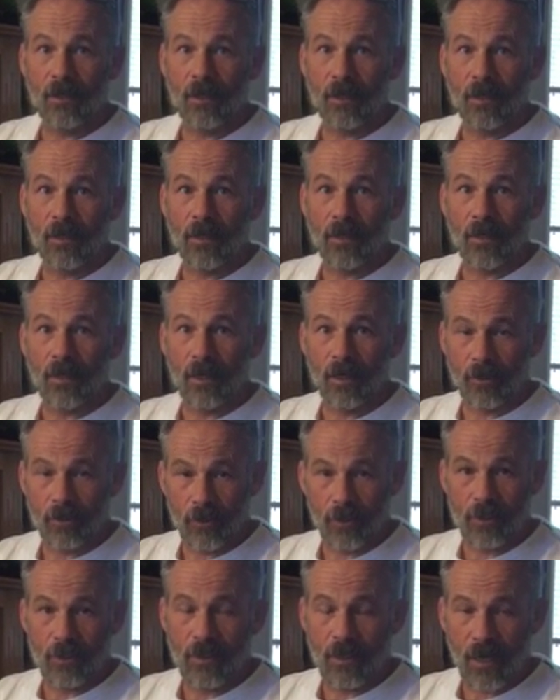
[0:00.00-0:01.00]
a
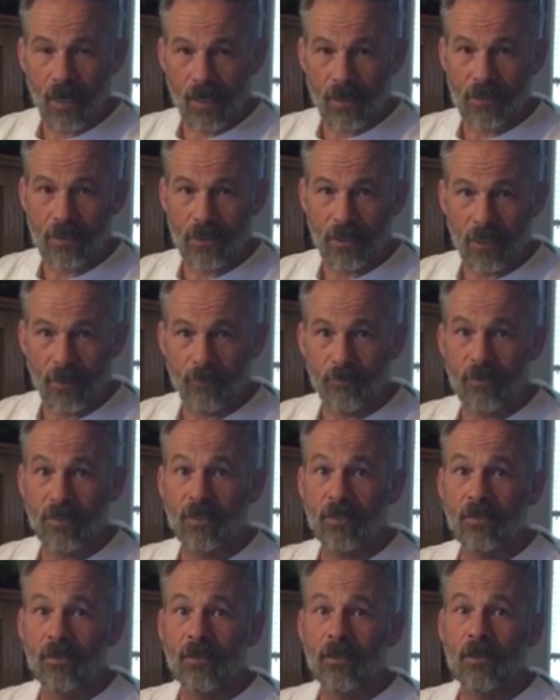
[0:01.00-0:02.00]
good concept
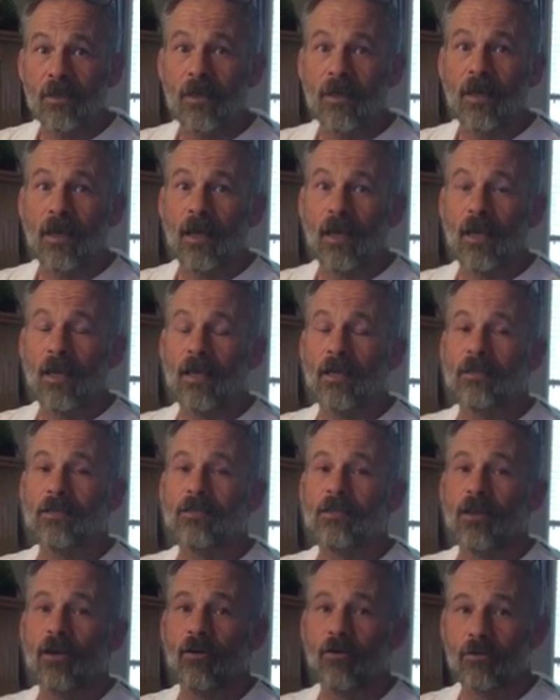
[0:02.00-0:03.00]

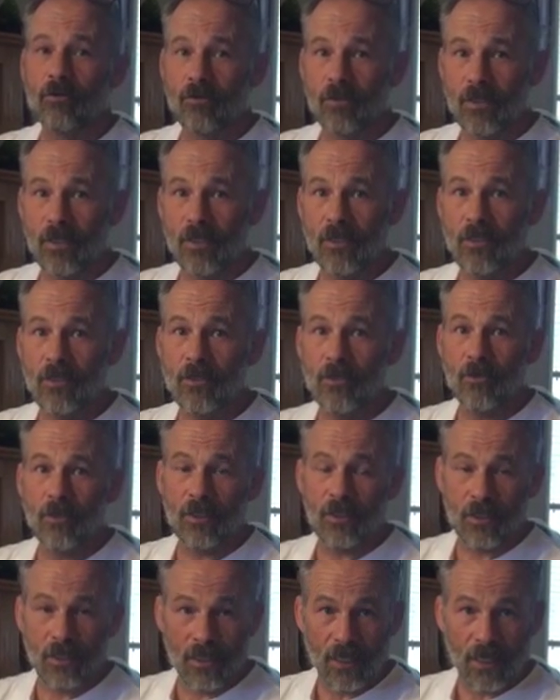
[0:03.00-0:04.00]
and totally shoot
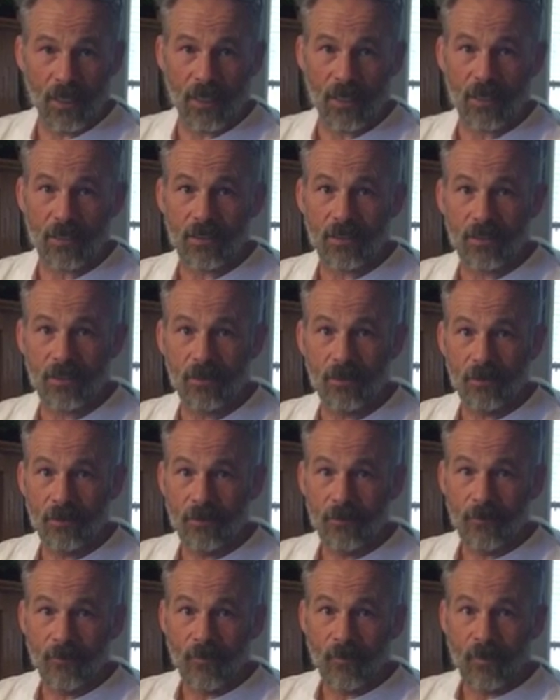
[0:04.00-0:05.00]
it in the ass.
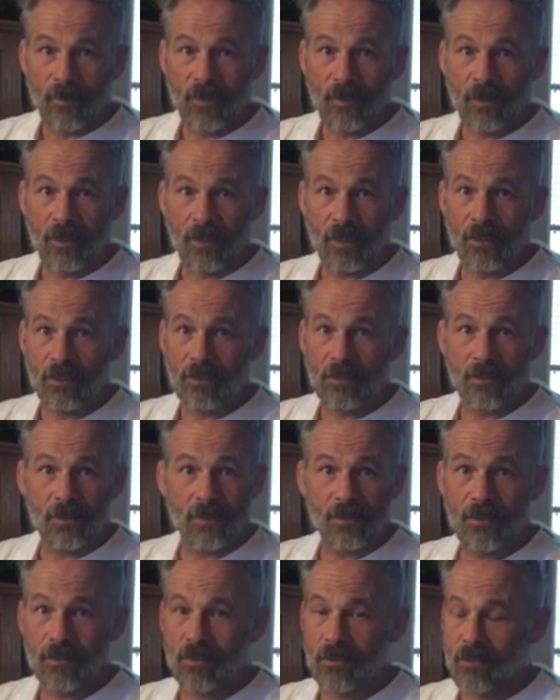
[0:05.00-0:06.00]

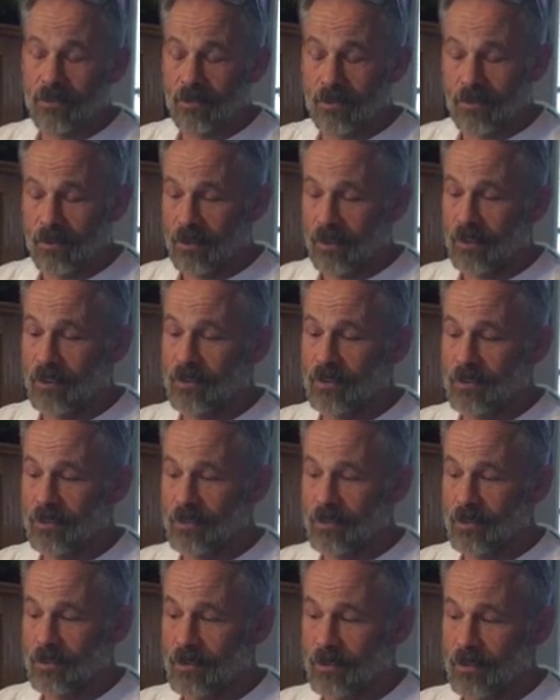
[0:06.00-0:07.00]
It's
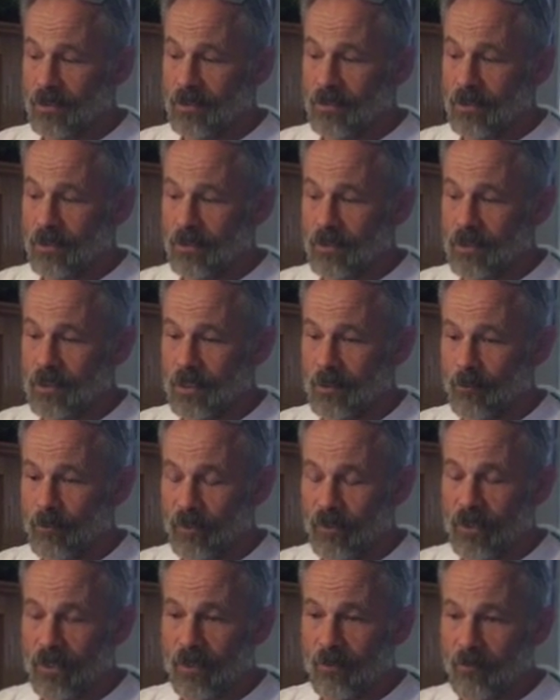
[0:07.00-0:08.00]

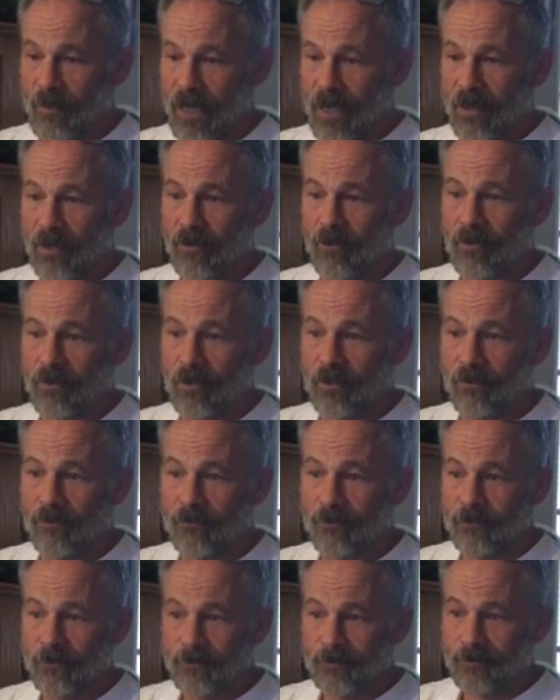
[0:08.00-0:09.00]
simply a matter
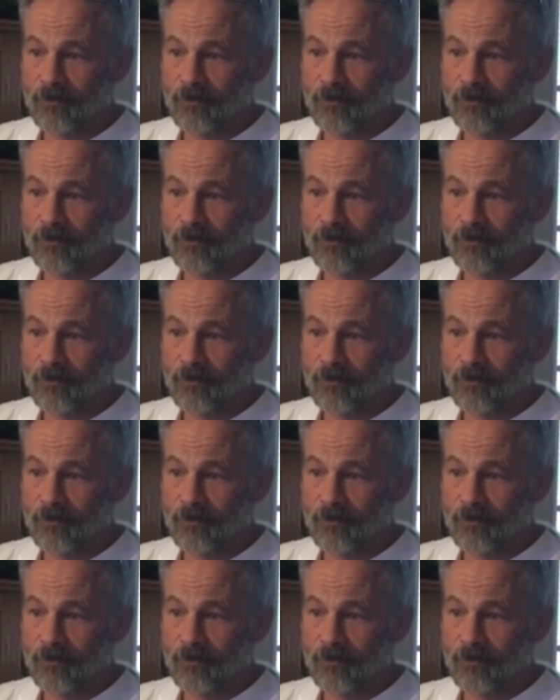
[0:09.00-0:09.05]
of